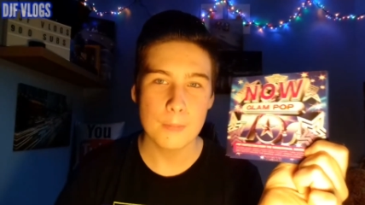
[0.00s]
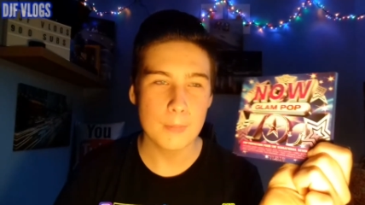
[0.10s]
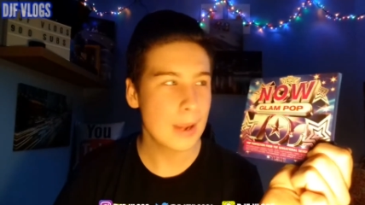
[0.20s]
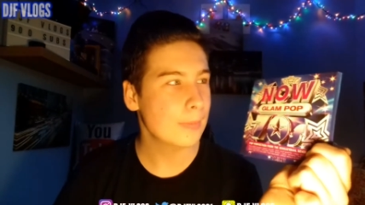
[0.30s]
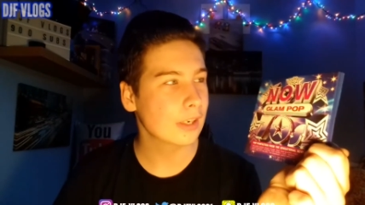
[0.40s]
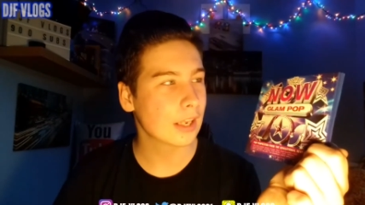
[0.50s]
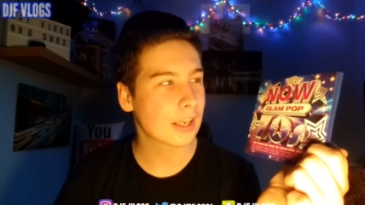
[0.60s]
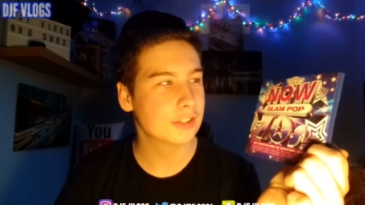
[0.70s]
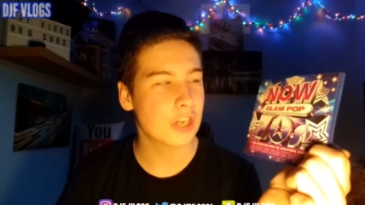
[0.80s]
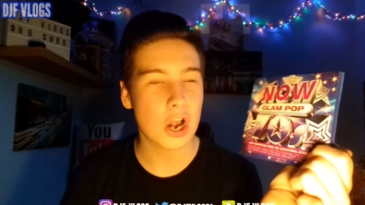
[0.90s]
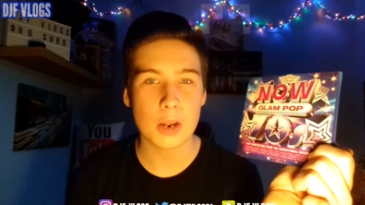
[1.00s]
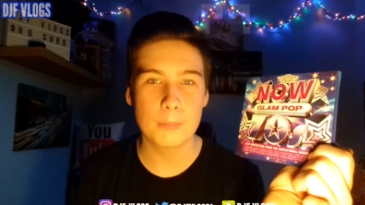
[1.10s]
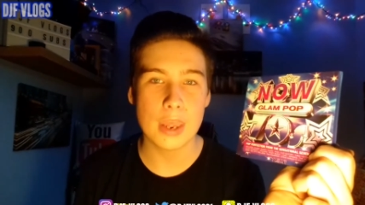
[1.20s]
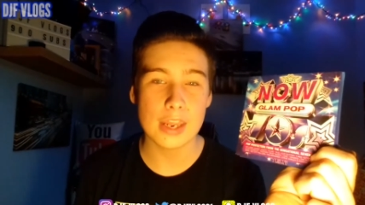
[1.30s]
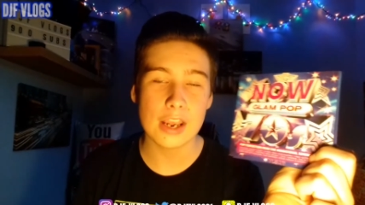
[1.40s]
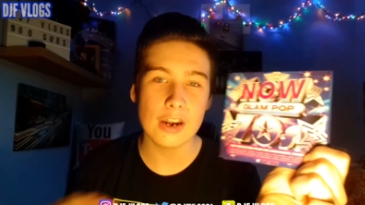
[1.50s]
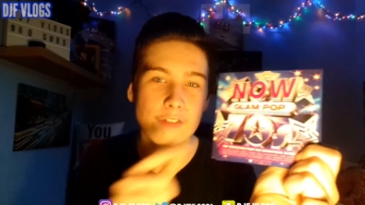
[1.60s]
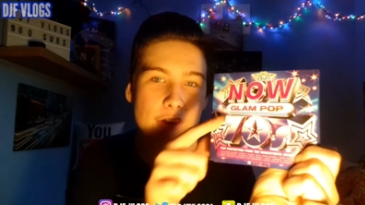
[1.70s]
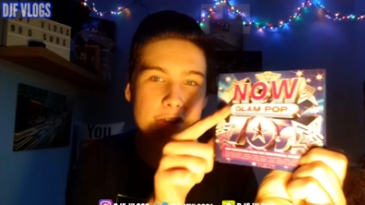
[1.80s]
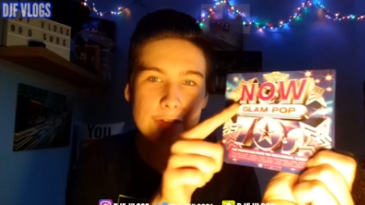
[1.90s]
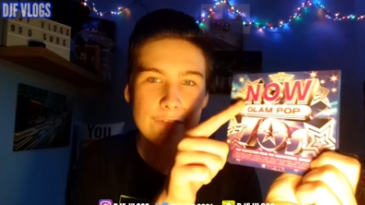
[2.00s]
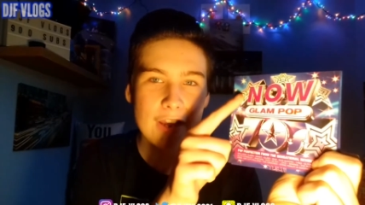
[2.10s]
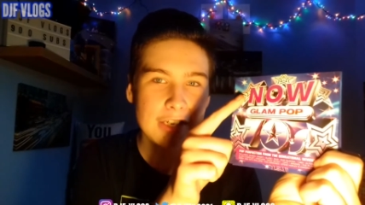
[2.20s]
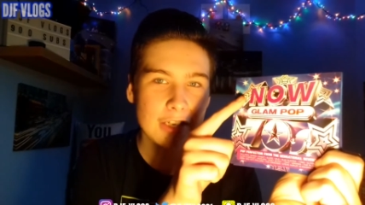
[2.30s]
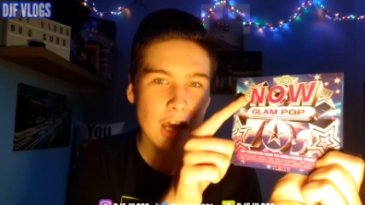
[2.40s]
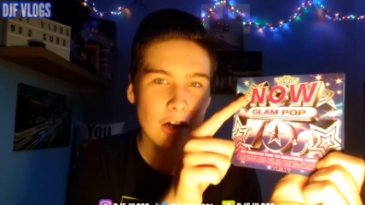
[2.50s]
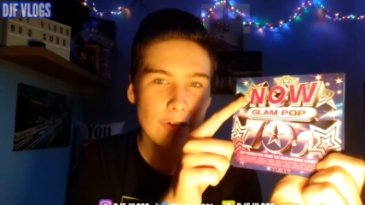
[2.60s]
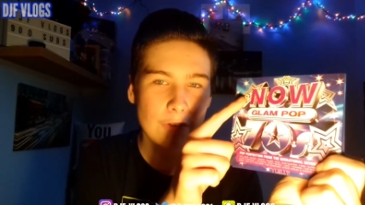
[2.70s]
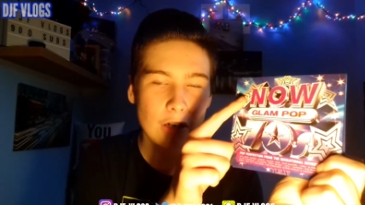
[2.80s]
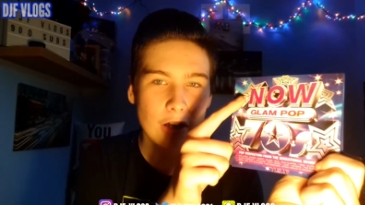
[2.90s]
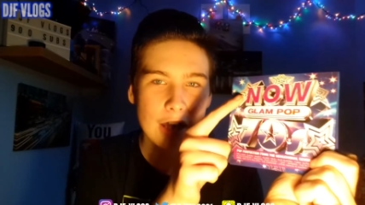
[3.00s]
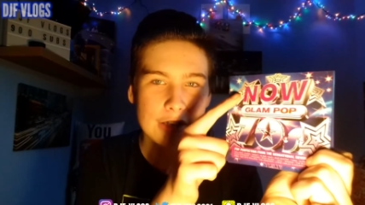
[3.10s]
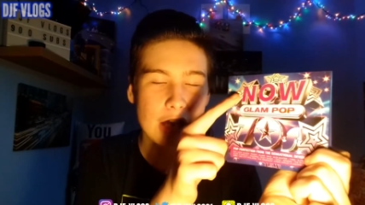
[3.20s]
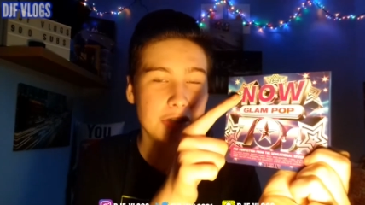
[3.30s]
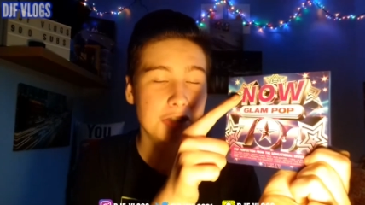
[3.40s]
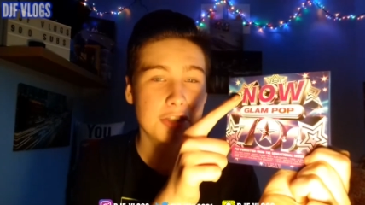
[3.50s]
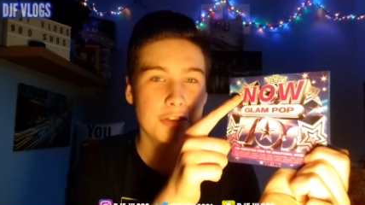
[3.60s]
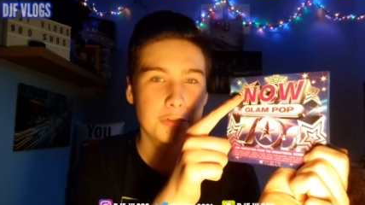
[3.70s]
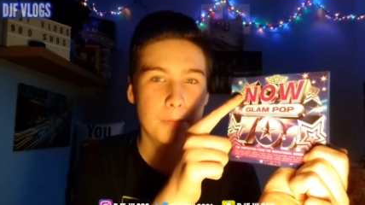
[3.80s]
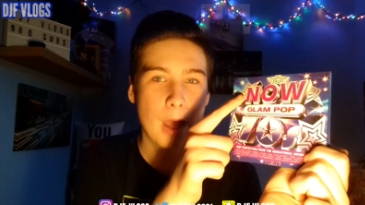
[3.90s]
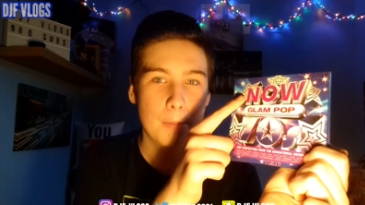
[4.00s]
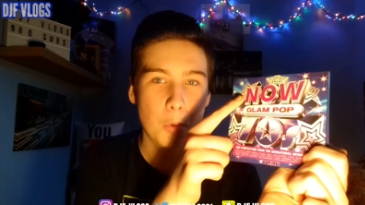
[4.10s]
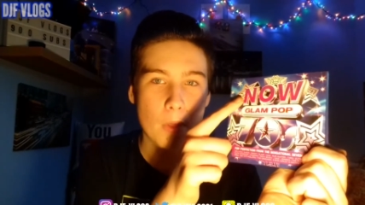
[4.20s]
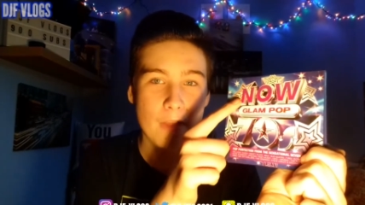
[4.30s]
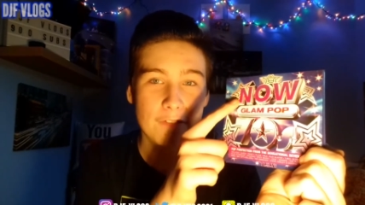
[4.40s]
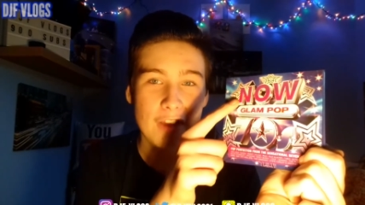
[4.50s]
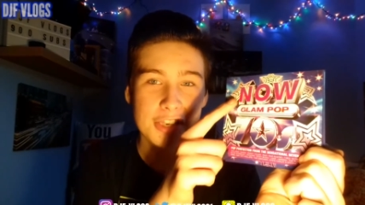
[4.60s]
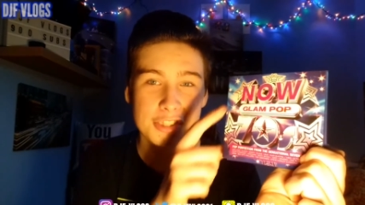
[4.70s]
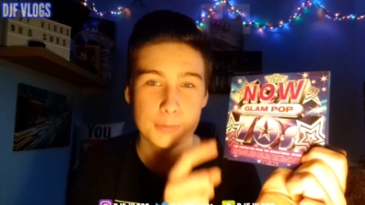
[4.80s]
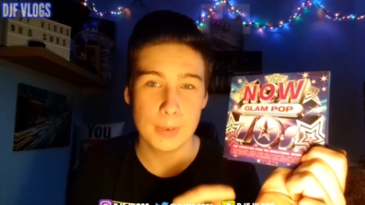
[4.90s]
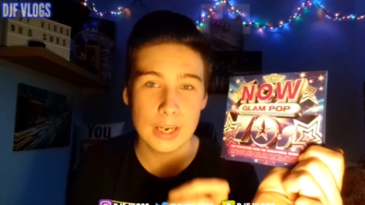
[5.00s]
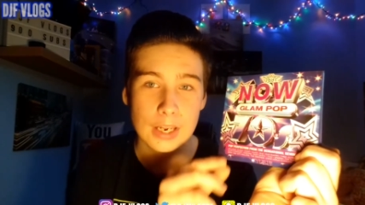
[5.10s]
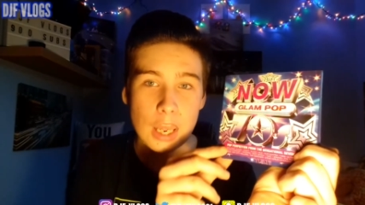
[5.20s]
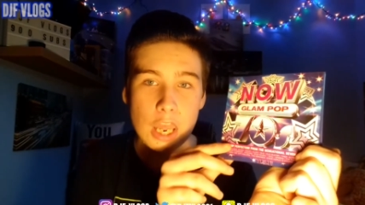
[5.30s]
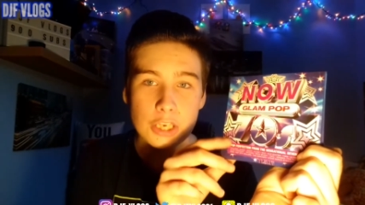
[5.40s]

maybe like a dark it, it, kind of it's a faded color if you look at it, it actually starts off purple and then fades into pink